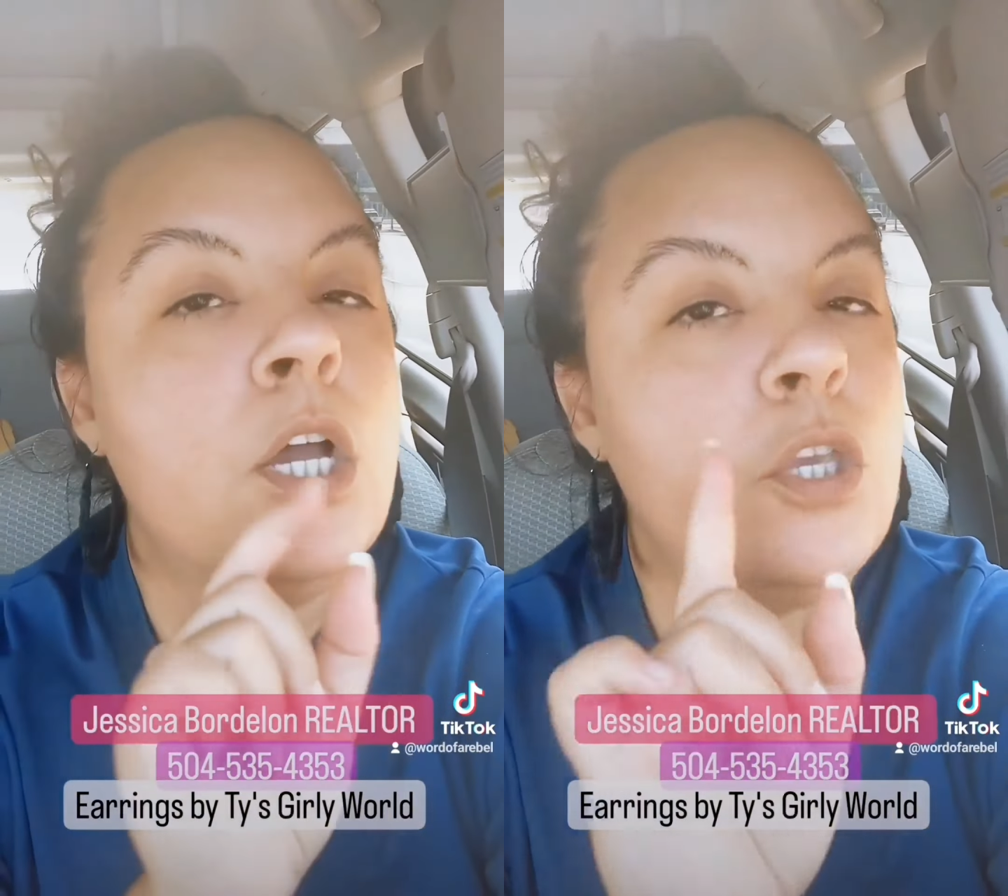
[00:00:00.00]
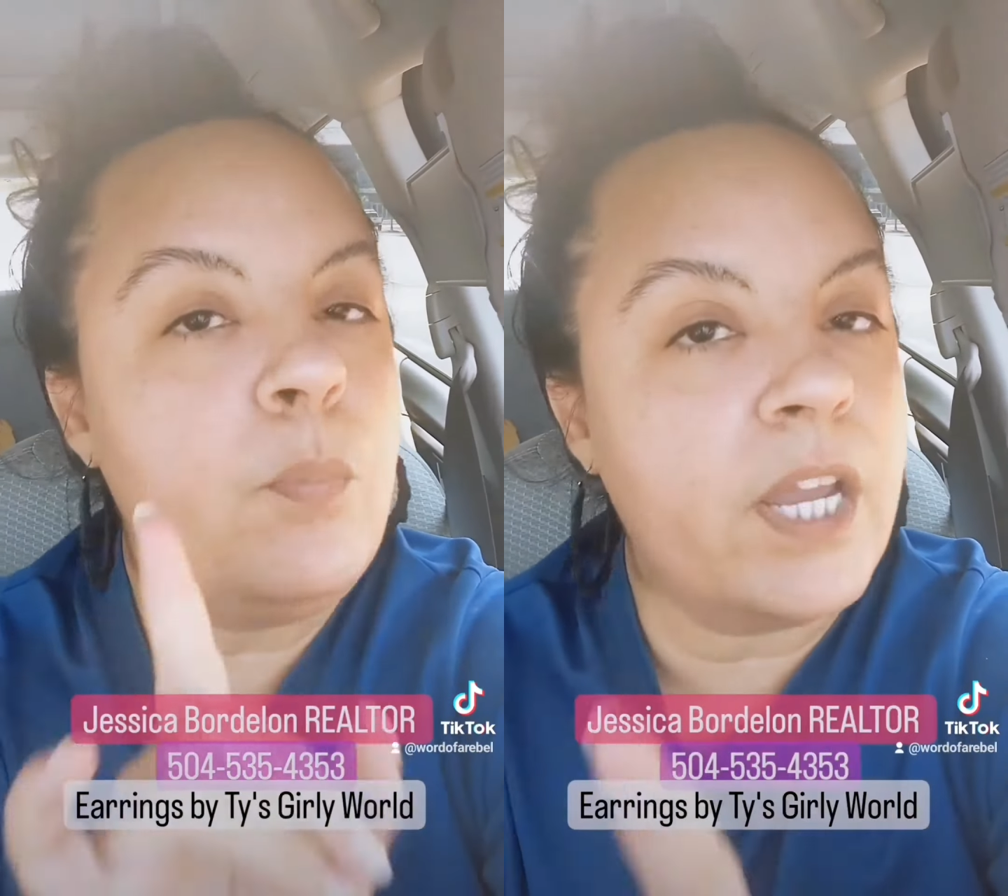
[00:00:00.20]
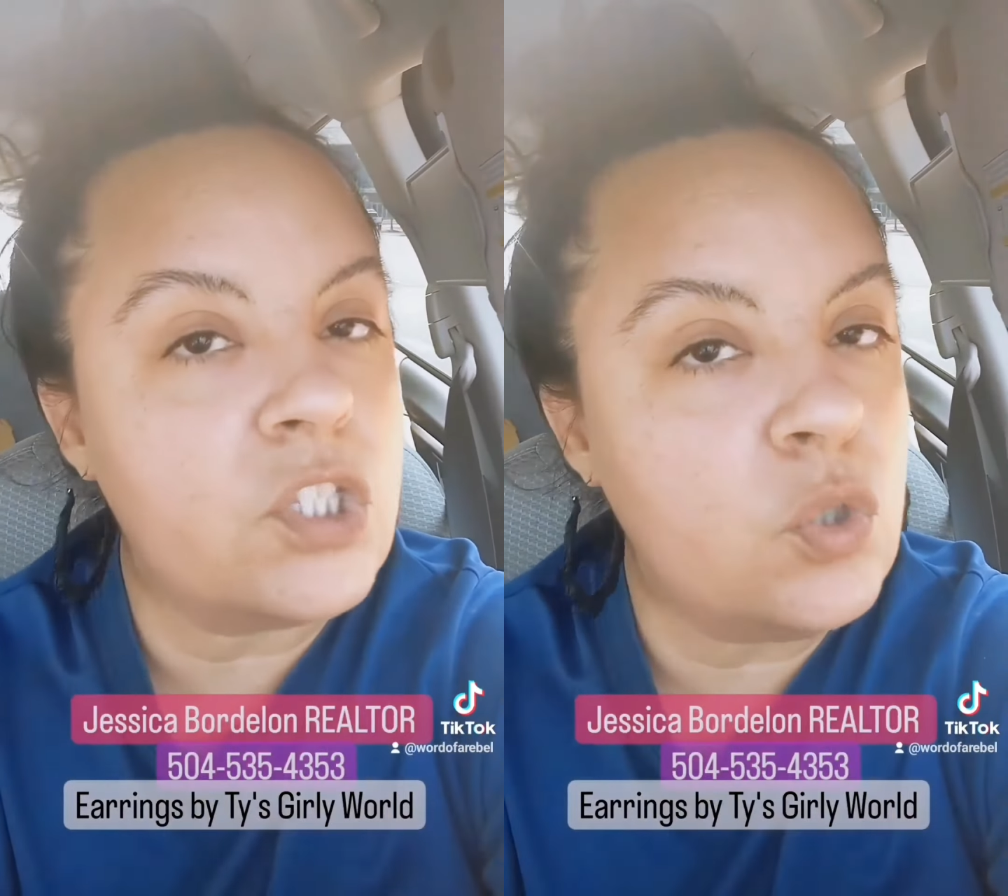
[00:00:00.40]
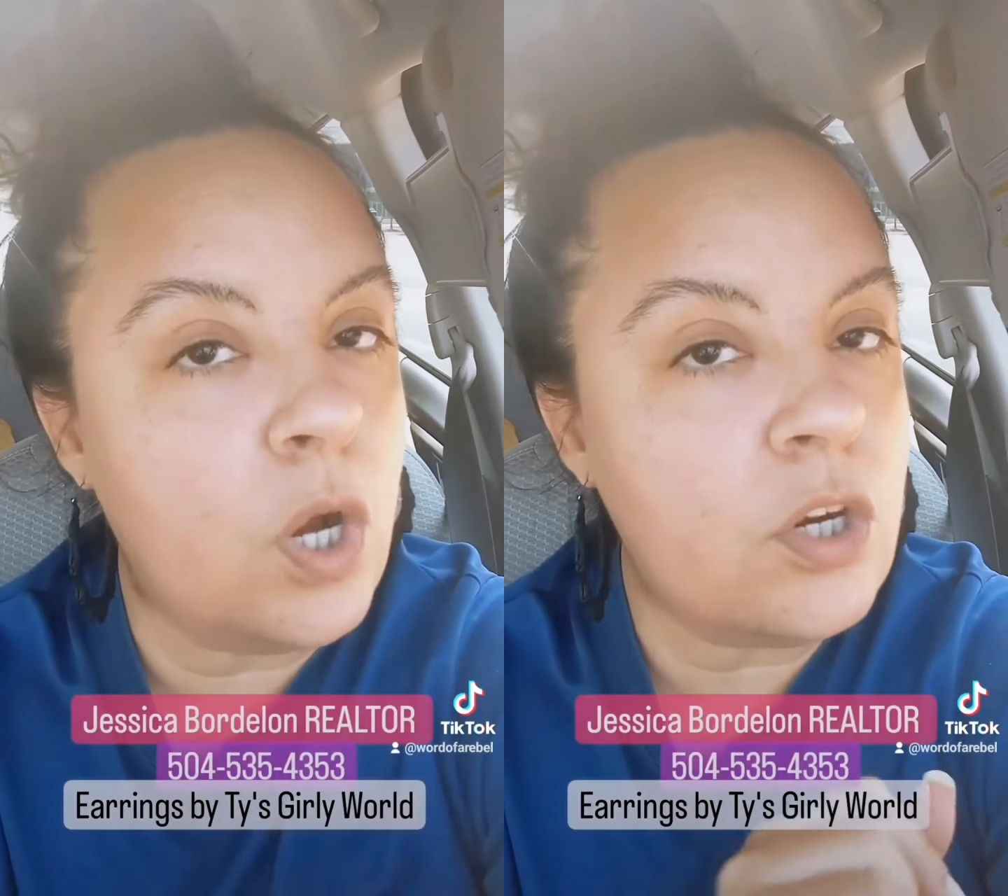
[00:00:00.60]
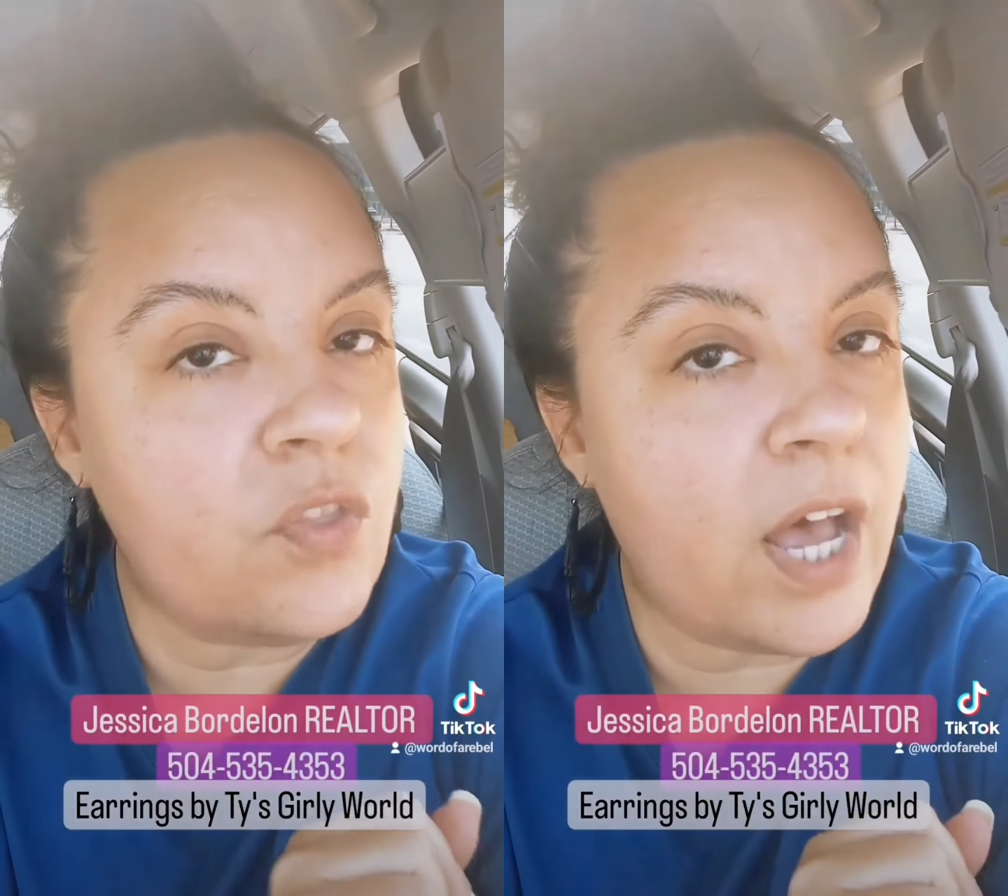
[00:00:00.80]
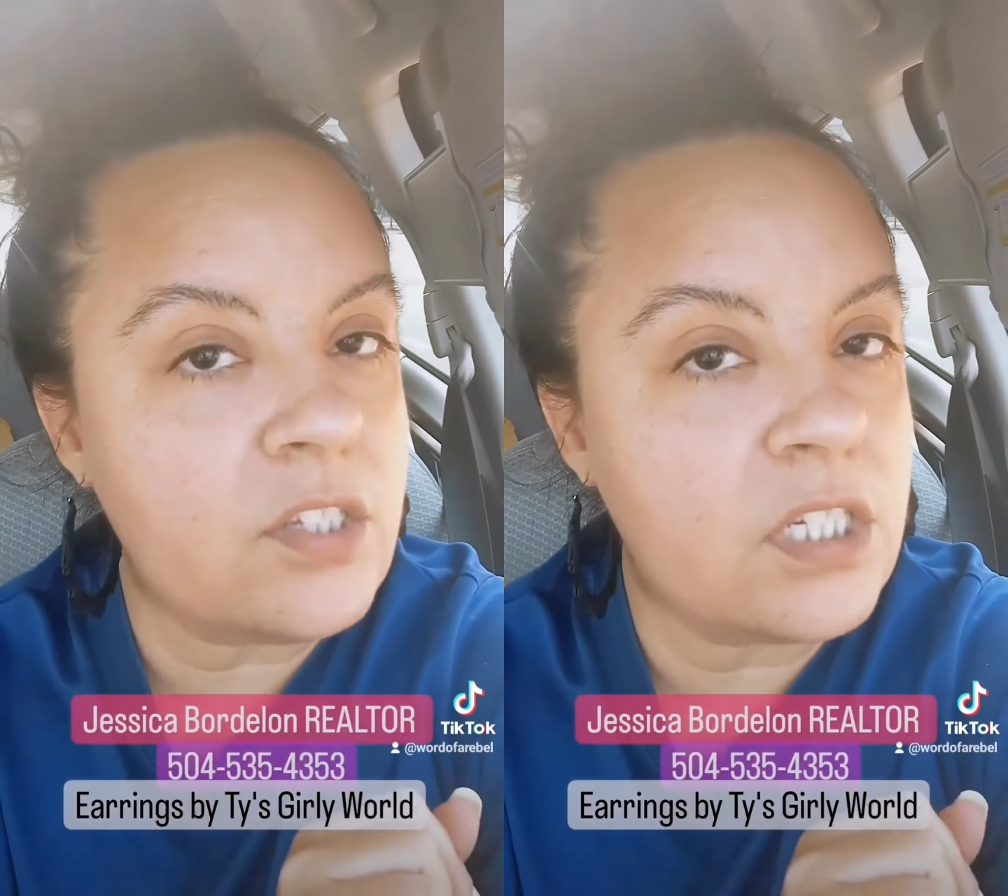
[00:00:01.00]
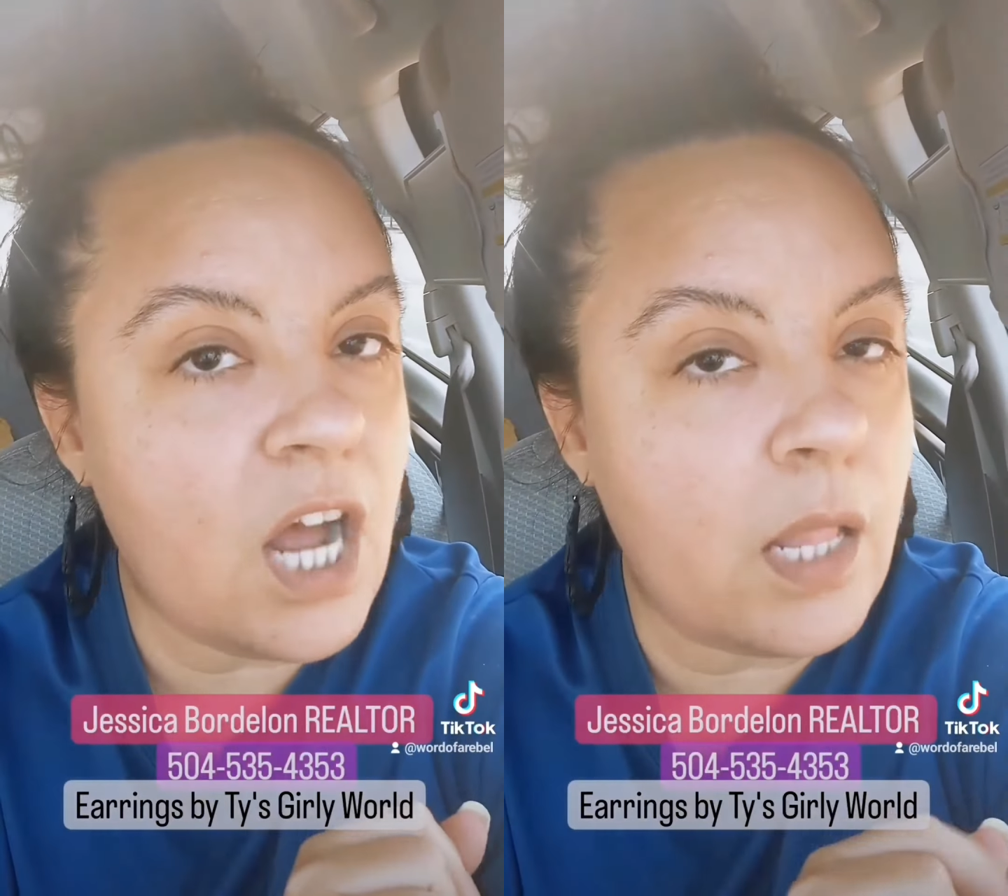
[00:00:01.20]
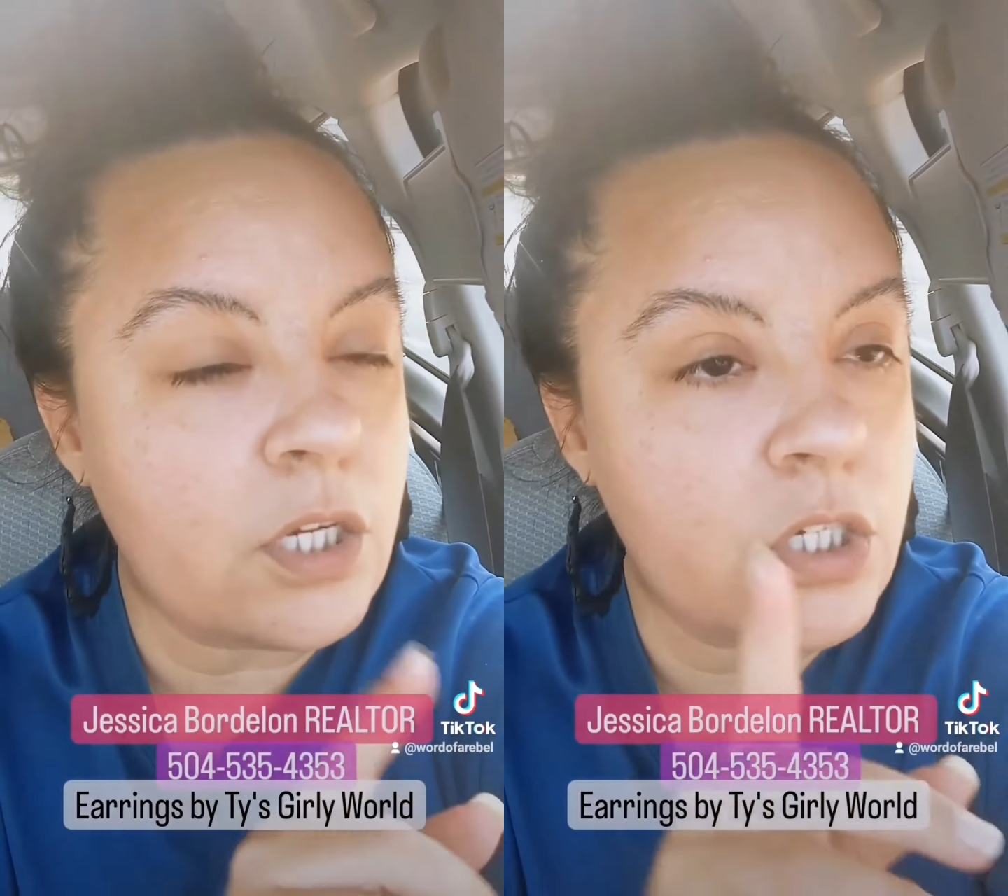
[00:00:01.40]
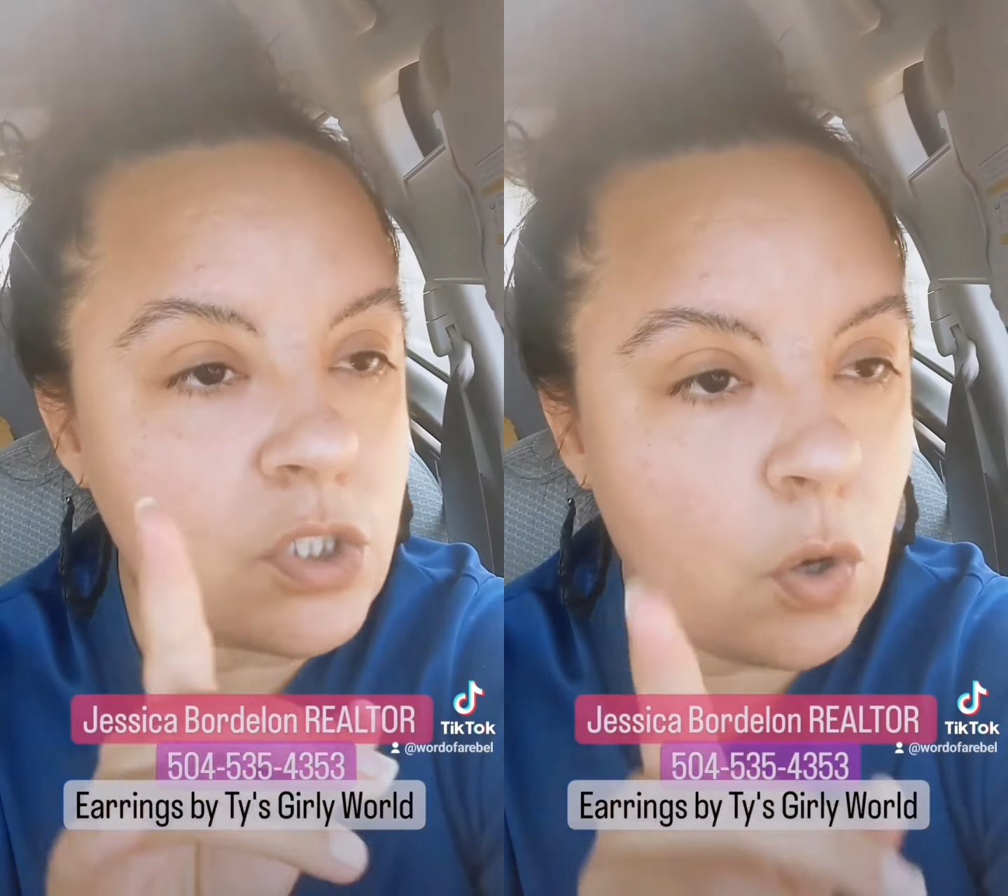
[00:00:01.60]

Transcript: you paid $200,000